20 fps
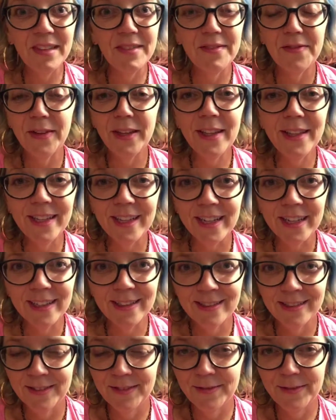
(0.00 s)
failure.
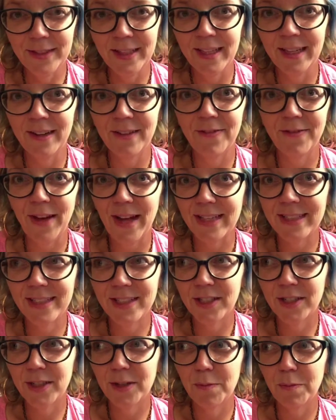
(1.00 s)
Failing
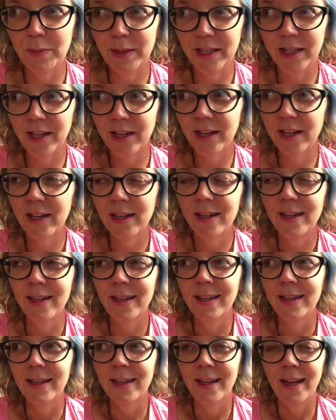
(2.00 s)
faster, bigger
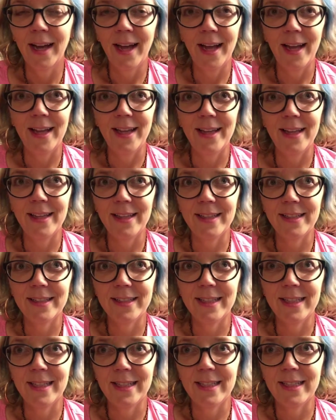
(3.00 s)
is
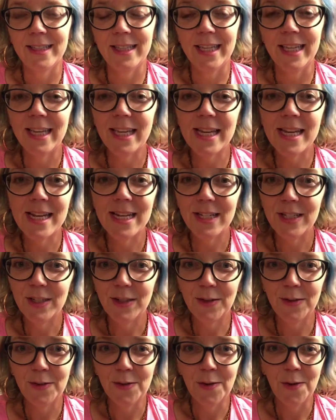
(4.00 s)
the key
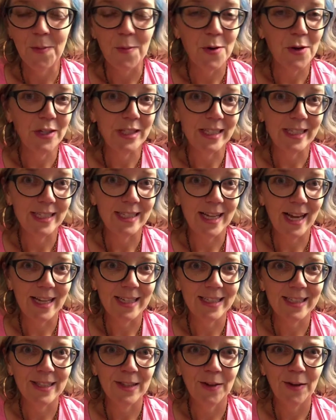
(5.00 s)
to more
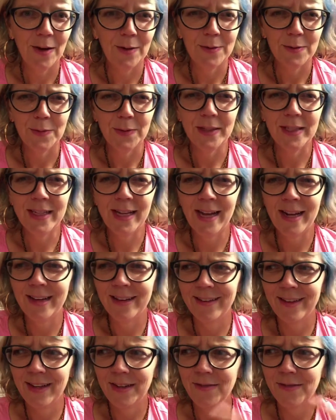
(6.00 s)
success. So I was really kind
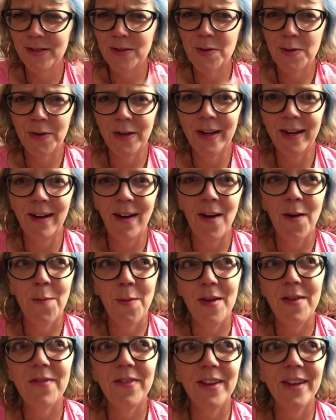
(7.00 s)
of inventorying all
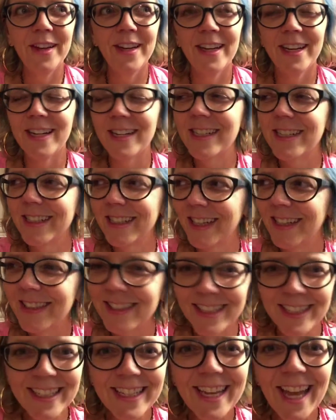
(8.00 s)
my failures, and I was
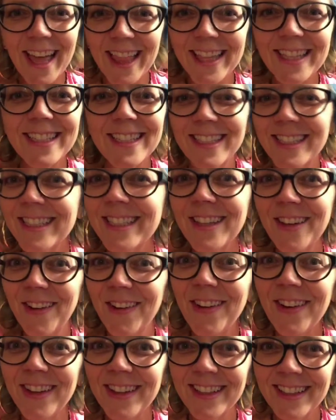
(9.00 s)
like, yeah, this is
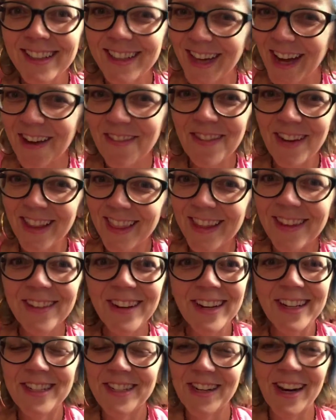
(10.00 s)
cool. I'm on the
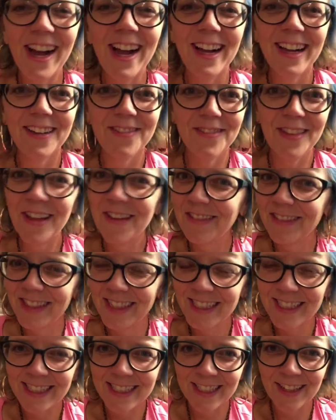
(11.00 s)
right track. I'm loving
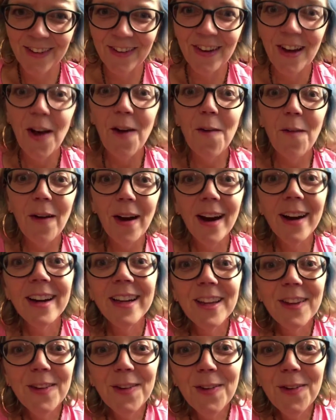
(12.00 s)
it. So what are
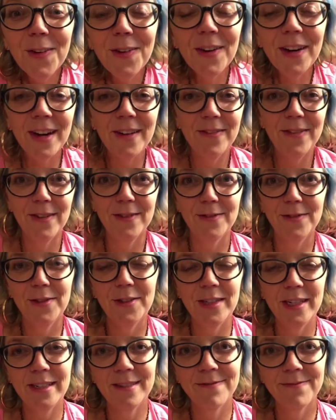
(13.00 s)
you grateful
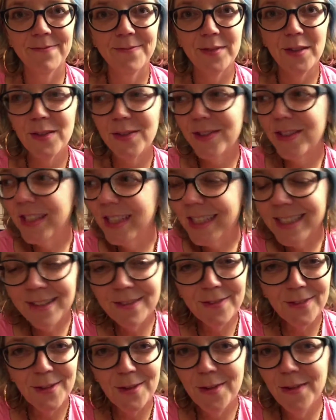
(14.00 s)
for? Those are just a
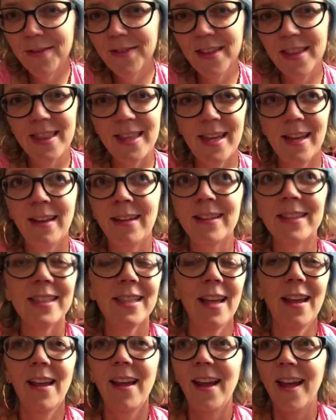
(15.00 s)
few of the
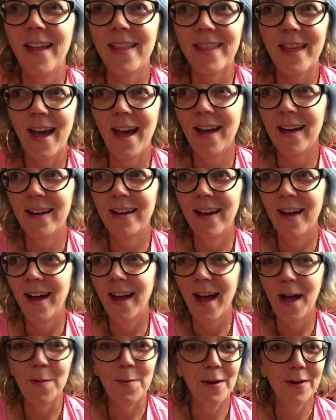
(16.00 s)
things that
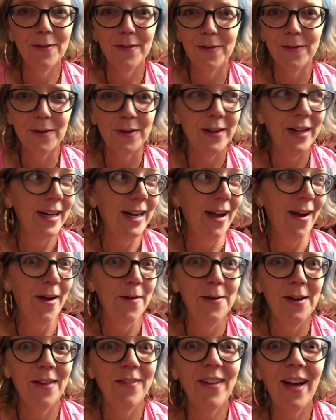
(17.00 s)
I'm grateful for right now.
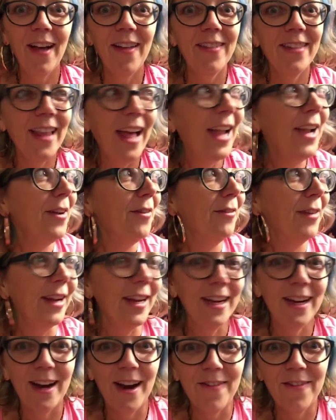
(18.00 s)
I mean, I've got light
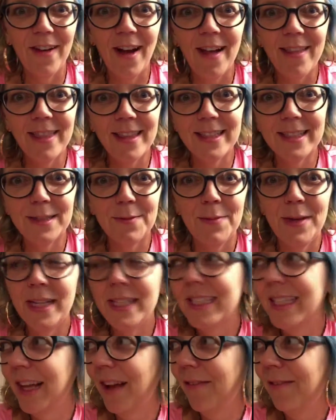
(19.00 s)
right here. I've got this
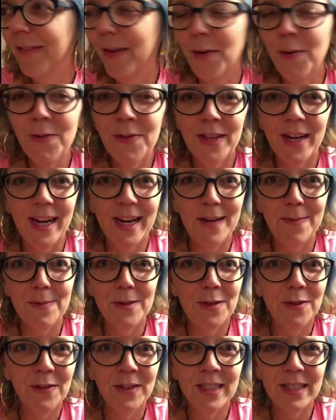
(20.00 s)
amazing phone that I can be
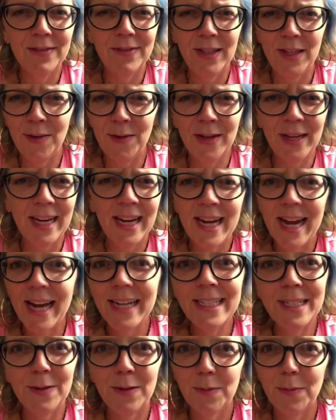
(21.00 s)
doing this video and
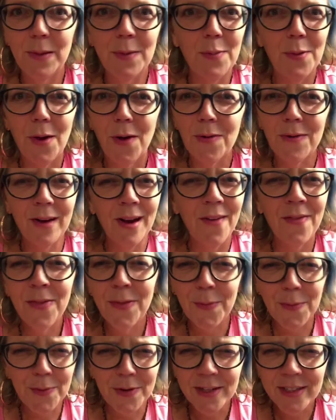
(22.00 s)
connecting with people around
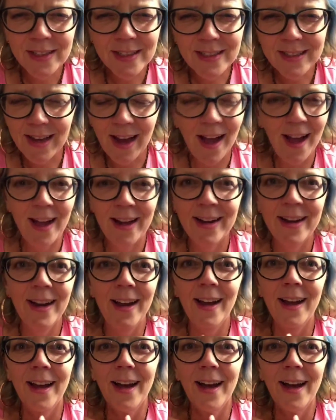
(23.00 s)
the world on.